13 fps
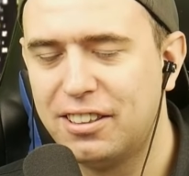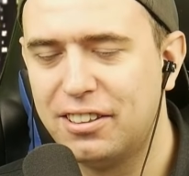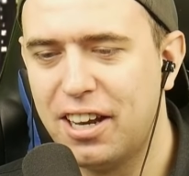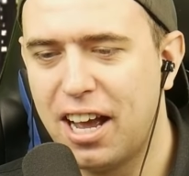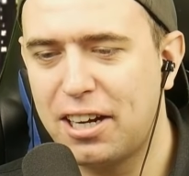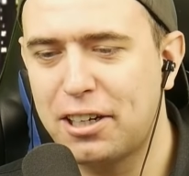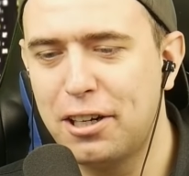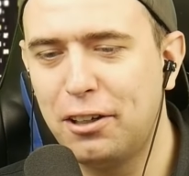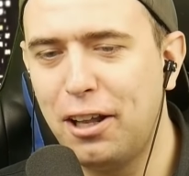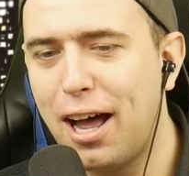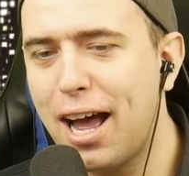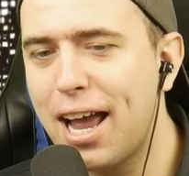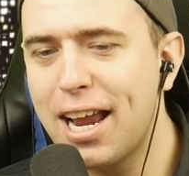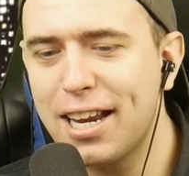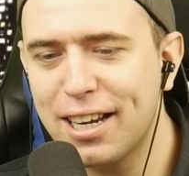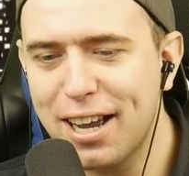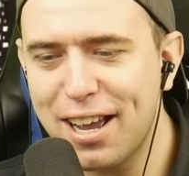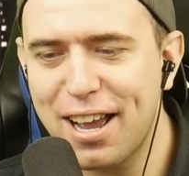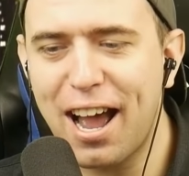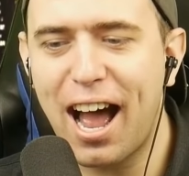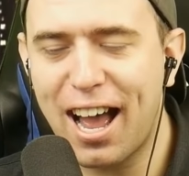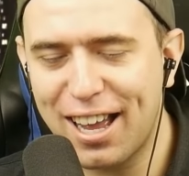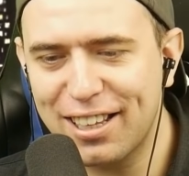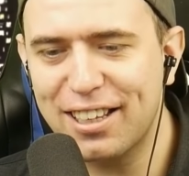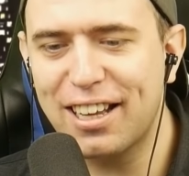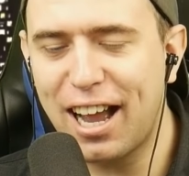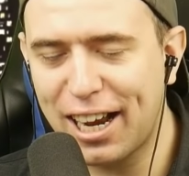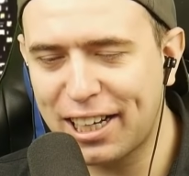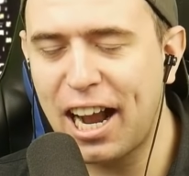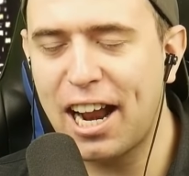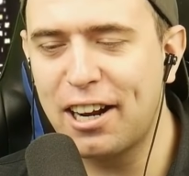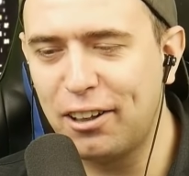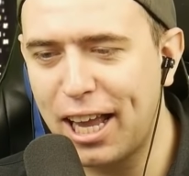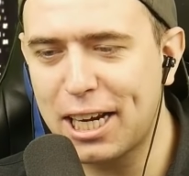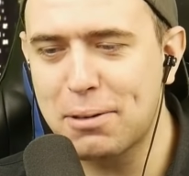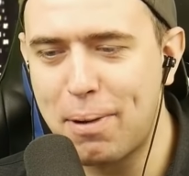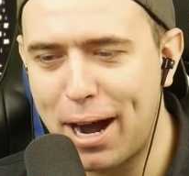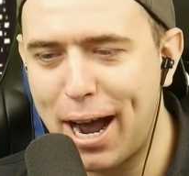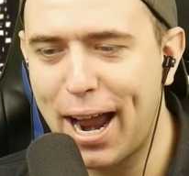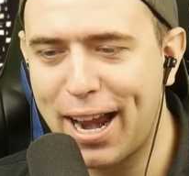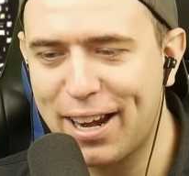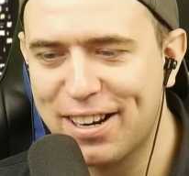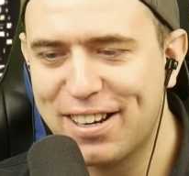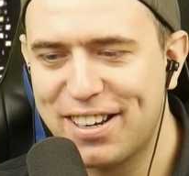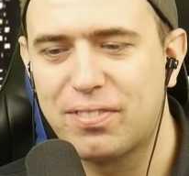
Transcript: Not gonna lie, I kind of like Mai.